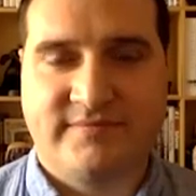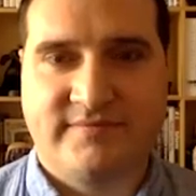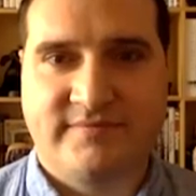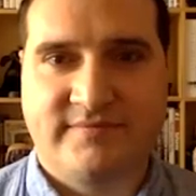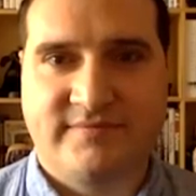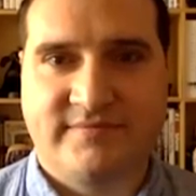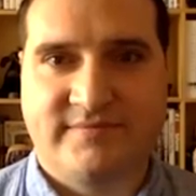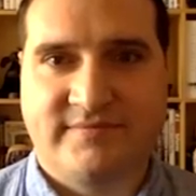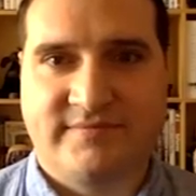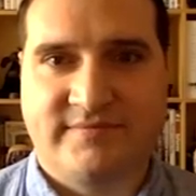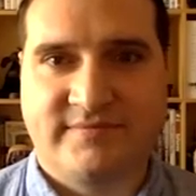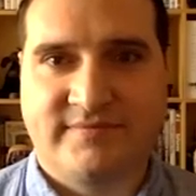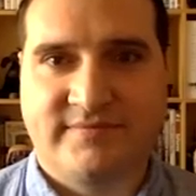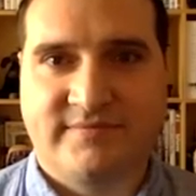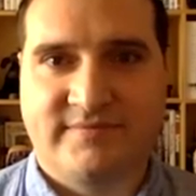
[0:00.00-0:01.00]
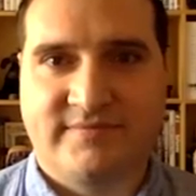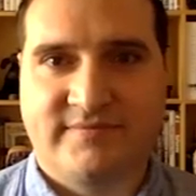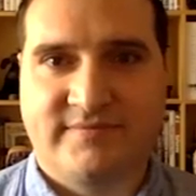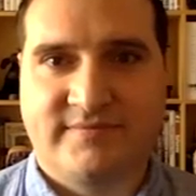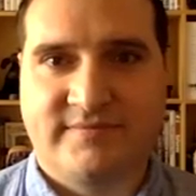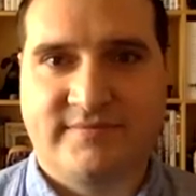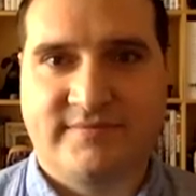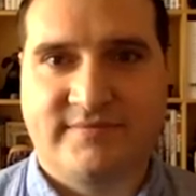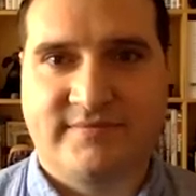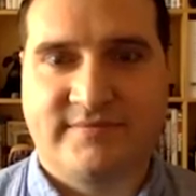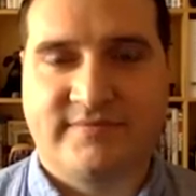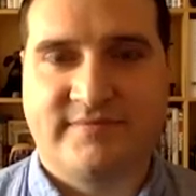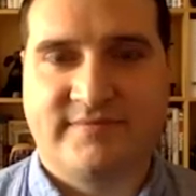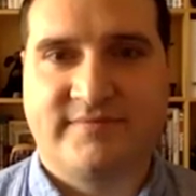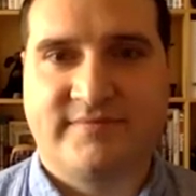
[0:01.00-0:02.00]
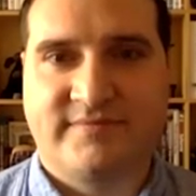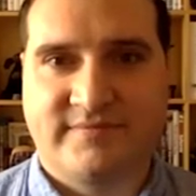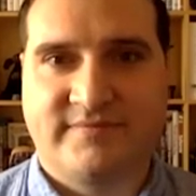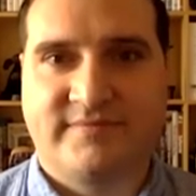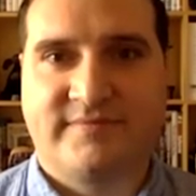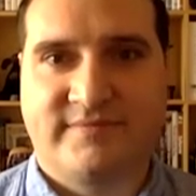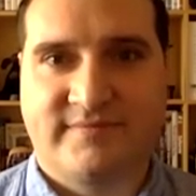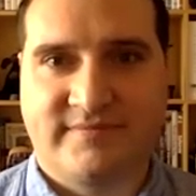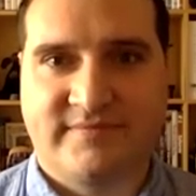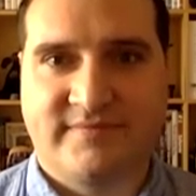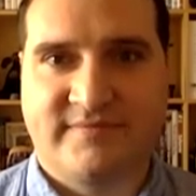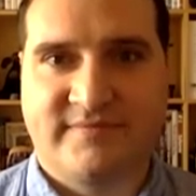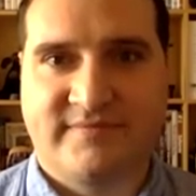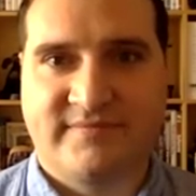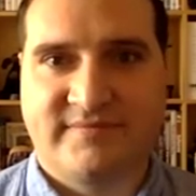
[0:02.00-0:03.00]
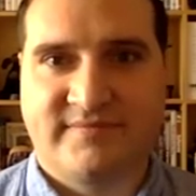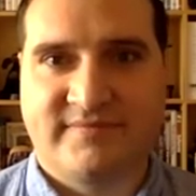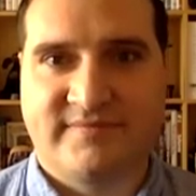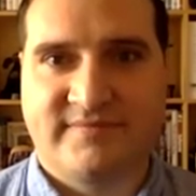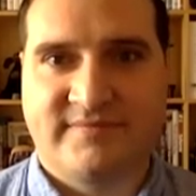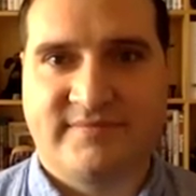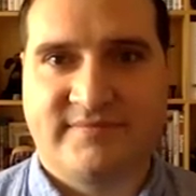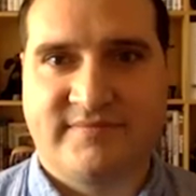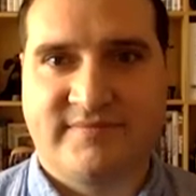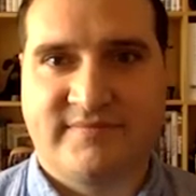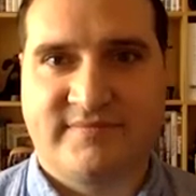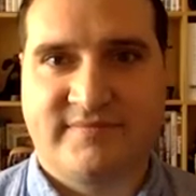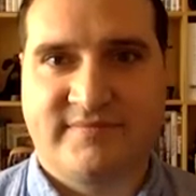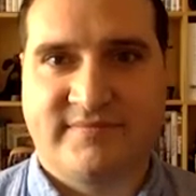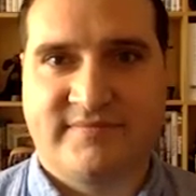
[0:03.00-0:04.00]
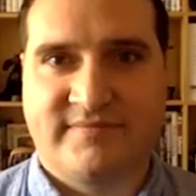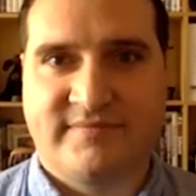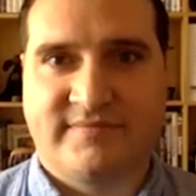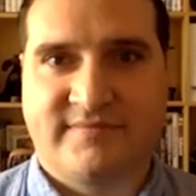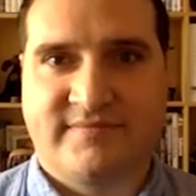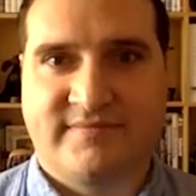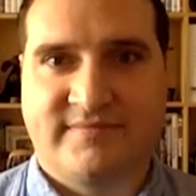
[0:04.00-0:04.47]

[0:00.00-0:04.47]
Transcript: [no speech]